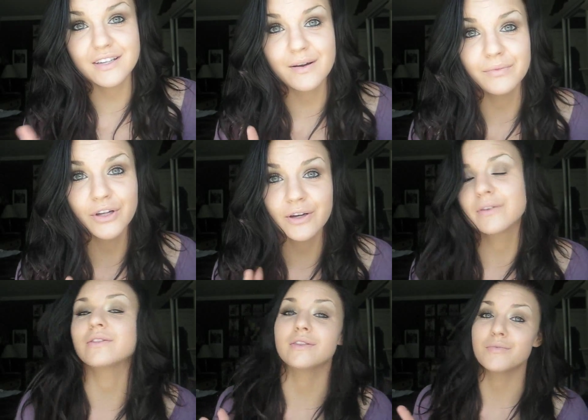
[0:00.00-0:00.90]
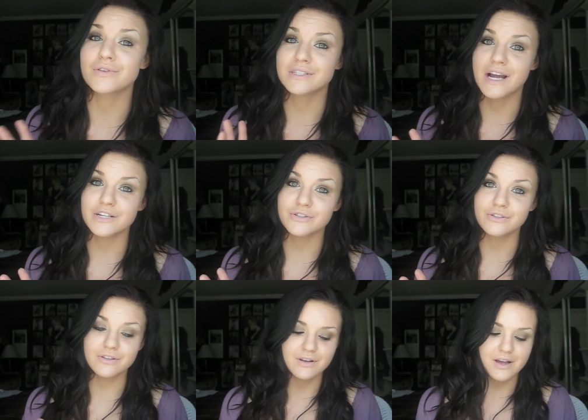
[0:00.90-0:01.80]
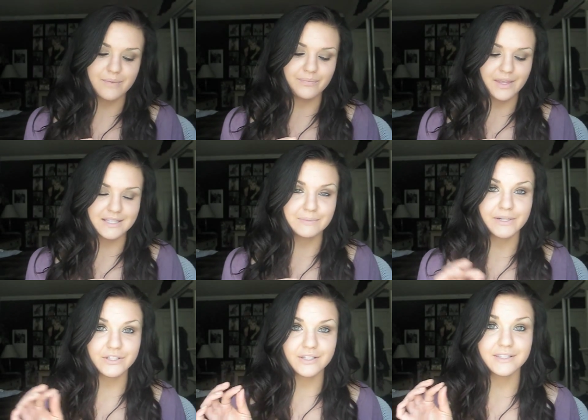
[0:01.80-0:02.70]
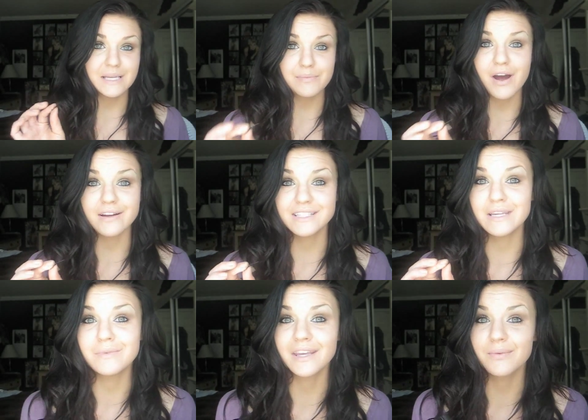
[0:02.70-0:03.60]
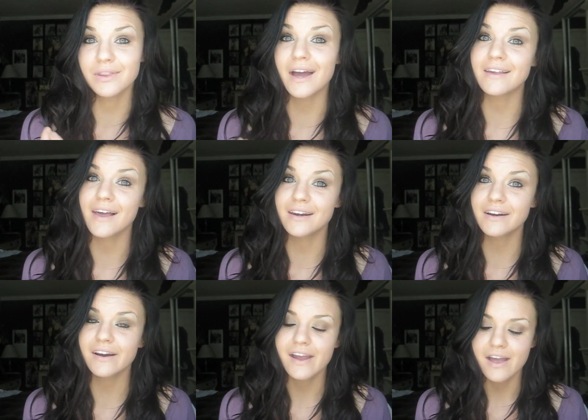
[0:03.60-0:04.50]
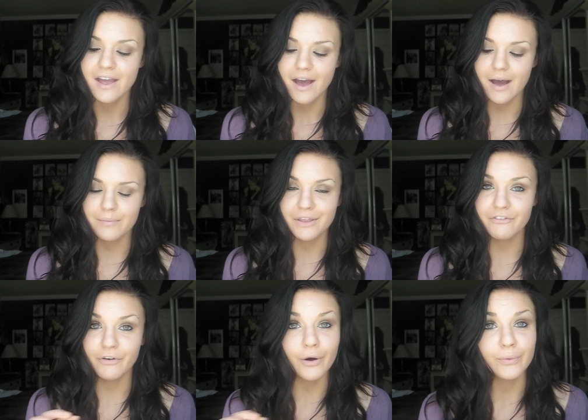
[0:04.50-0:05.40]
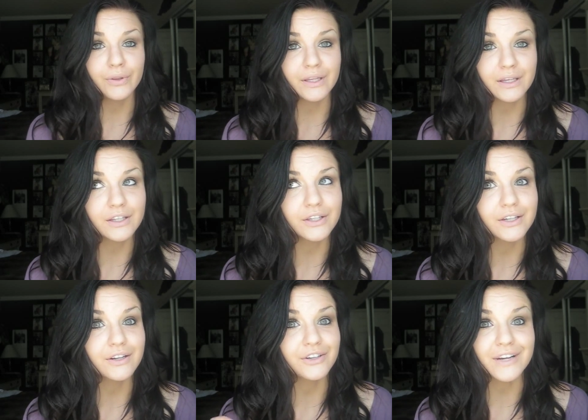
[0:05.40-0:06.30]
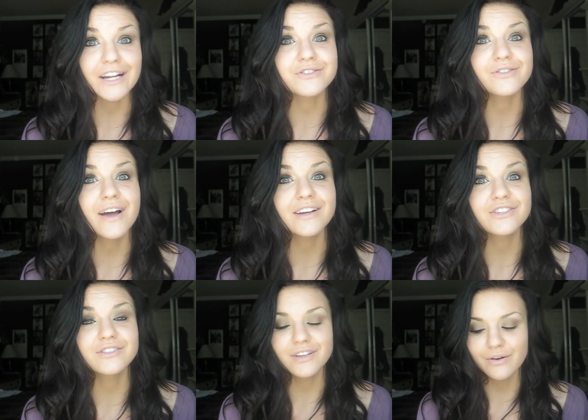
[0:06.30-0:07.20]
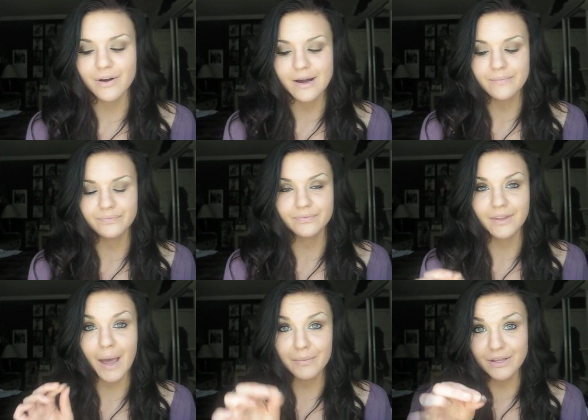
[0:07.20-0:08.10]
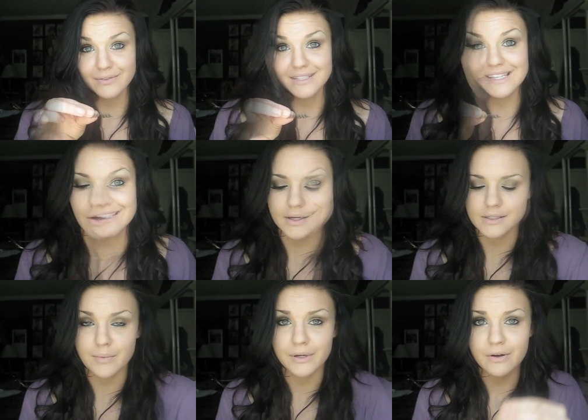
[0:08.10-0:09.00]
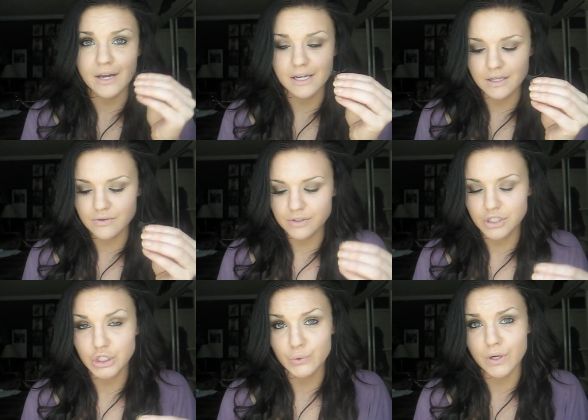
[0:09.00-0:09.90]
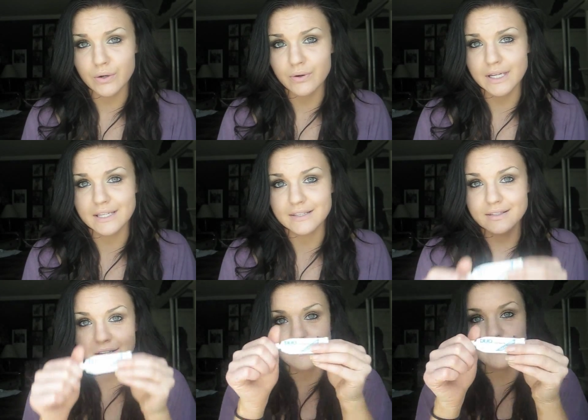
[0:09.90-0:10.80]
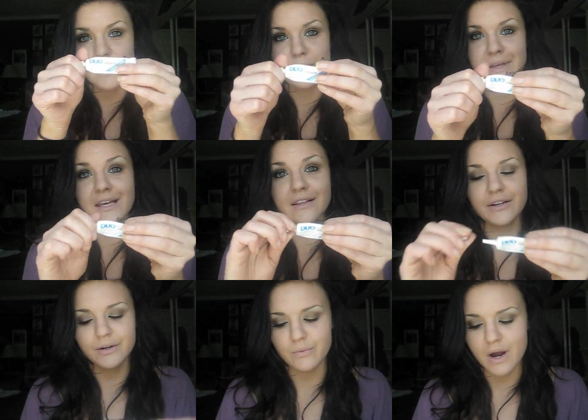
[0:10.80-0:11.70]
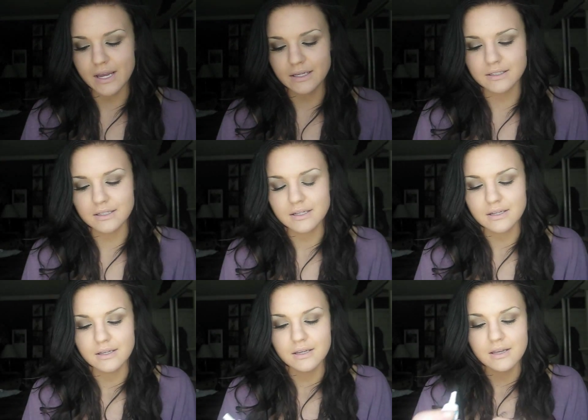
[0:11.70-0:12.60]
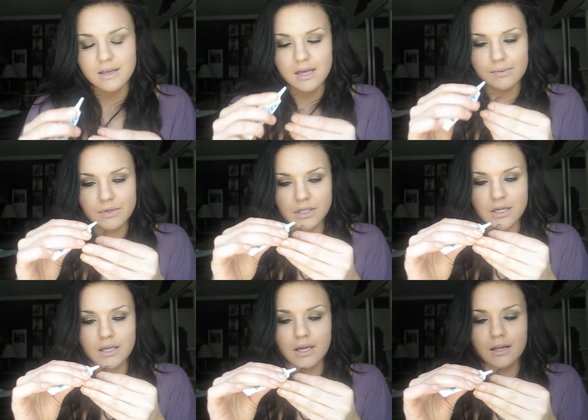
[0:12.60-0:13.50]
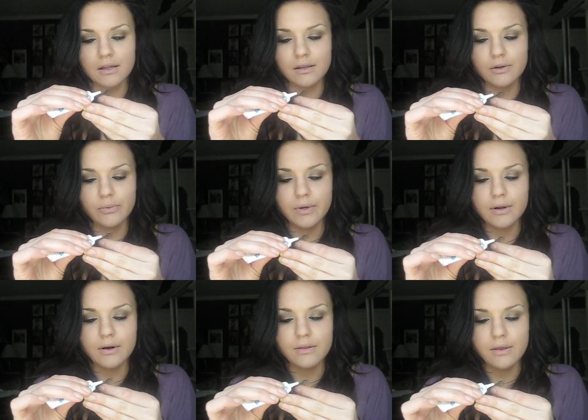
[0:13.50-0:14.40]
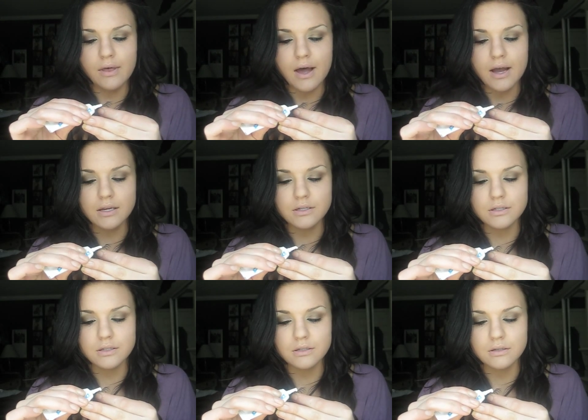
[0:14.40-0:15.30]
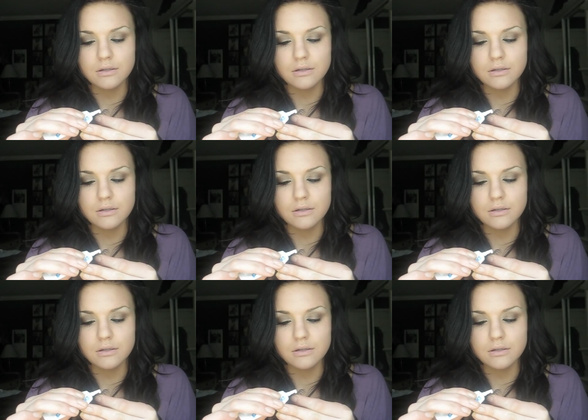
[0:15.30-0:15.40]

look the most natural, and especially since I'm not teaming it with eyeliner, they fall really good on your natural lash. So I'm going to use these. Okay, so I'm going to go ahead and use Duo adhesive in clear and white. I'm just going to get a little bit on the lash.